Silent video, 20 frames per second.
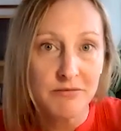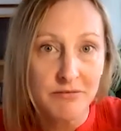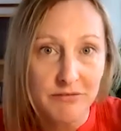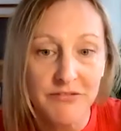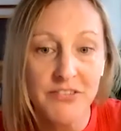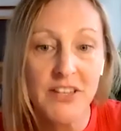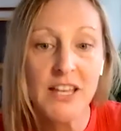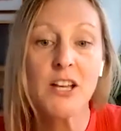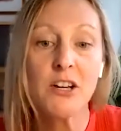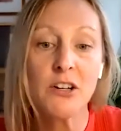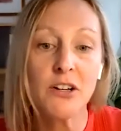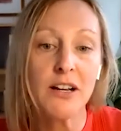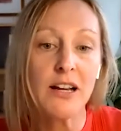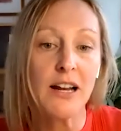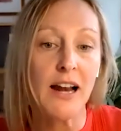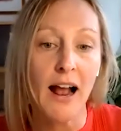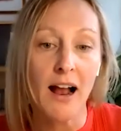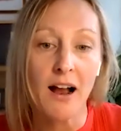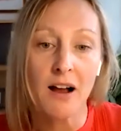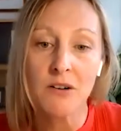figure it
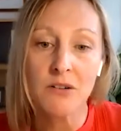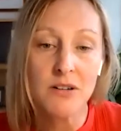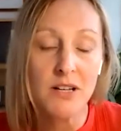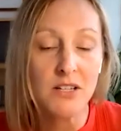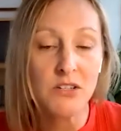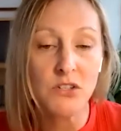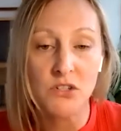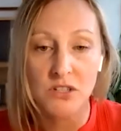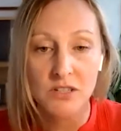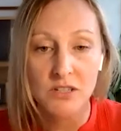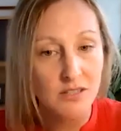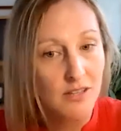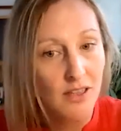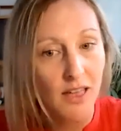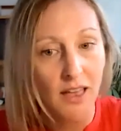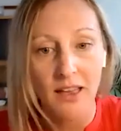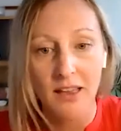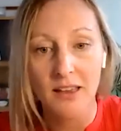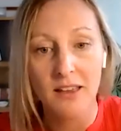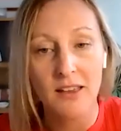out, it's just
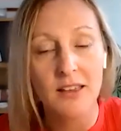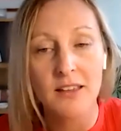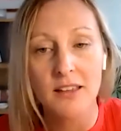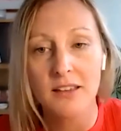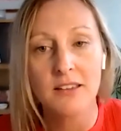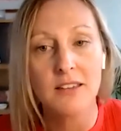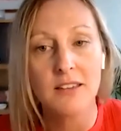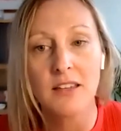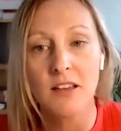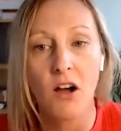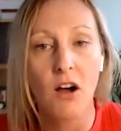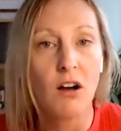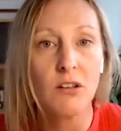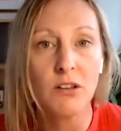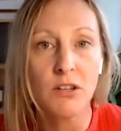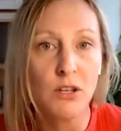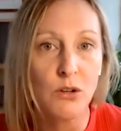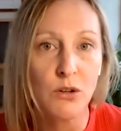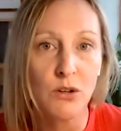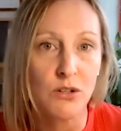like all
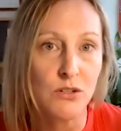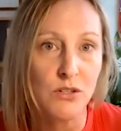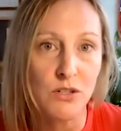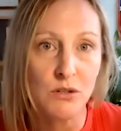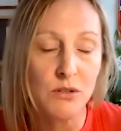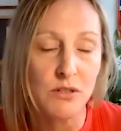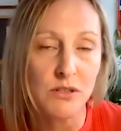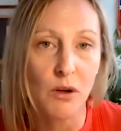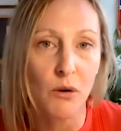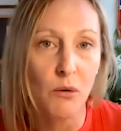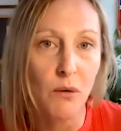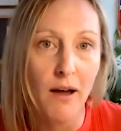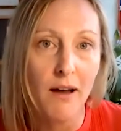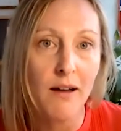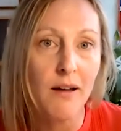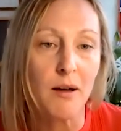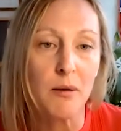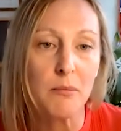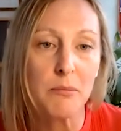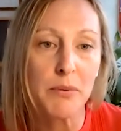you can do is go
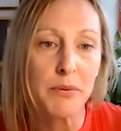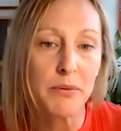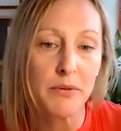up.